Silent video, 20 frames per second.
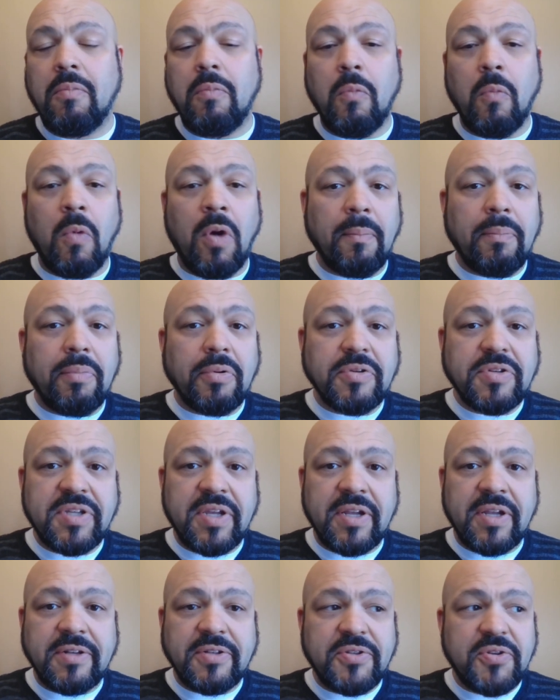1%,
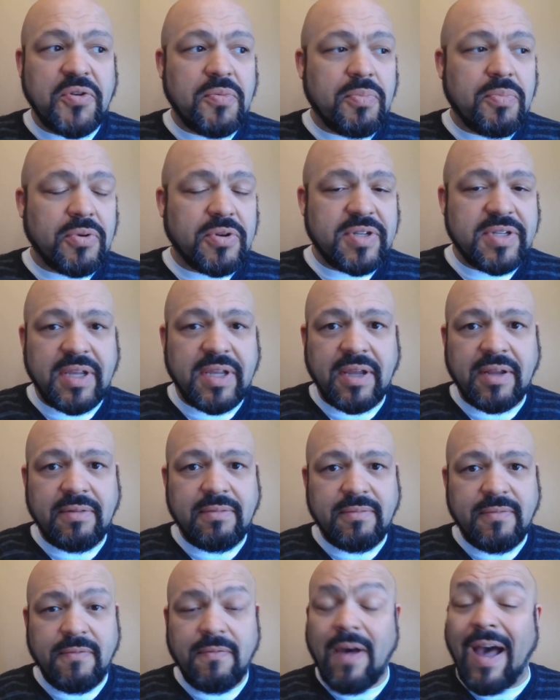2%,
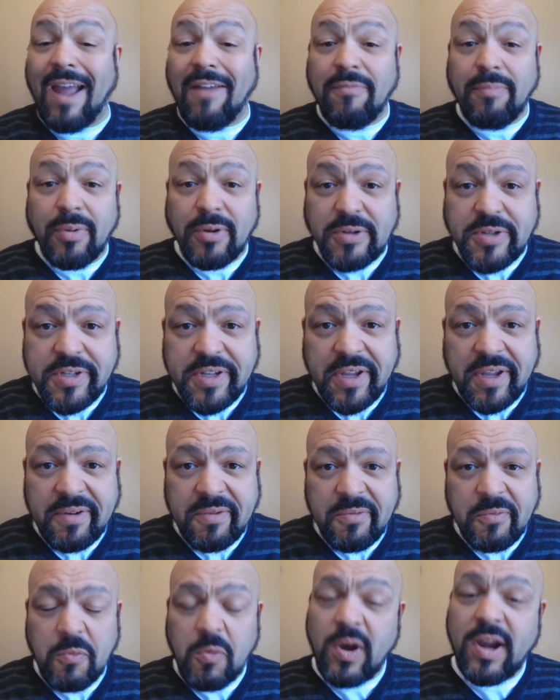5%,
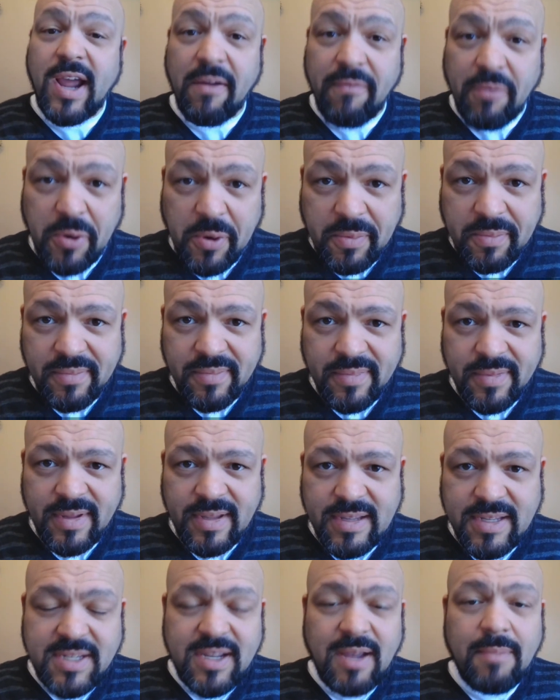whatever,
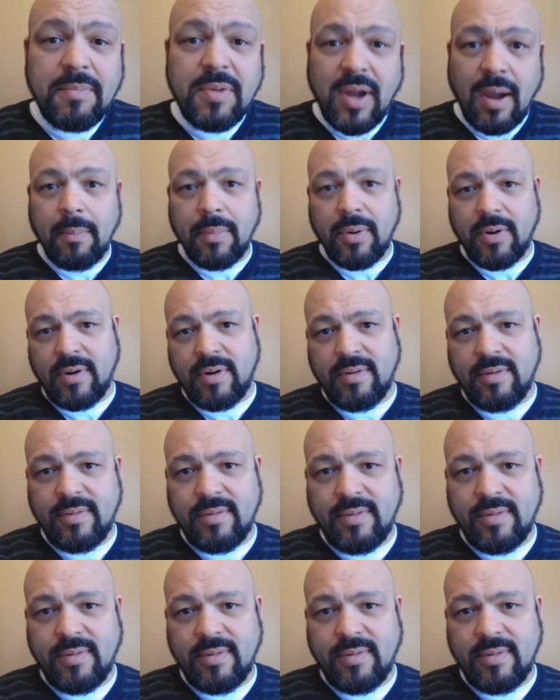some number.